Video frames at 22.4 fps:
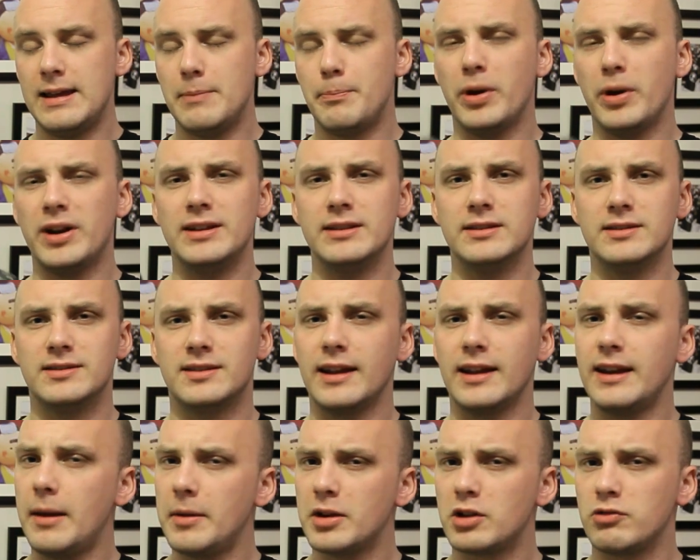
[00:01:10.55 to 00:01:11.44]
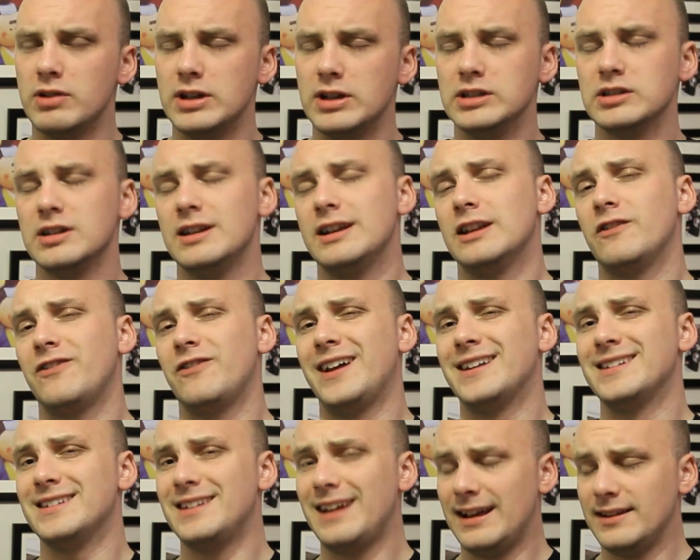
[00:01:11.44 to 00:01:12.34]
but its dynamic range is
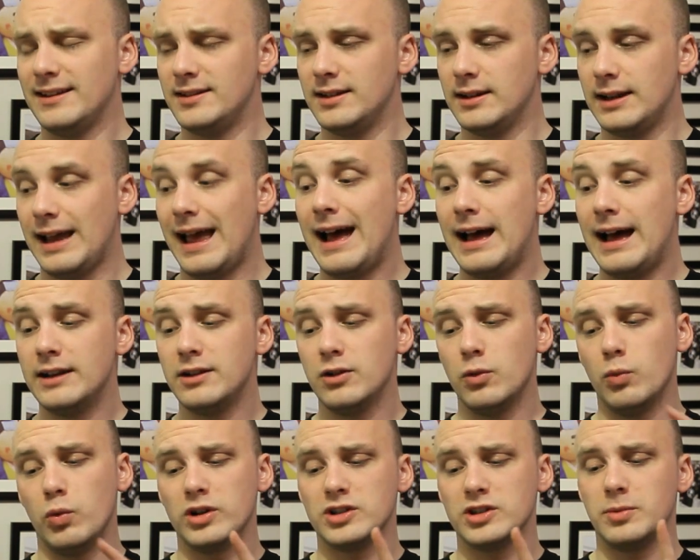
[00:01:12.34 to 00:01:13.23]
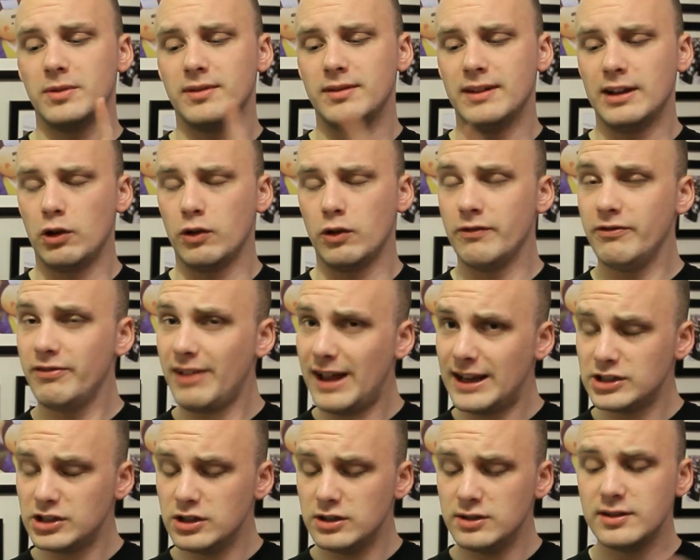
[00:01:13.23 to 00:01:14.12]
fantastic, and it works with Nikon
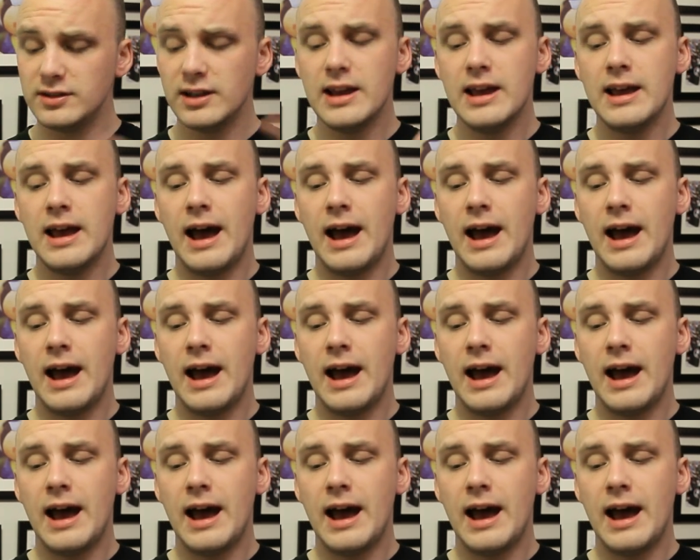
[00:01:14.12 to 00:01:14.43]
flashes,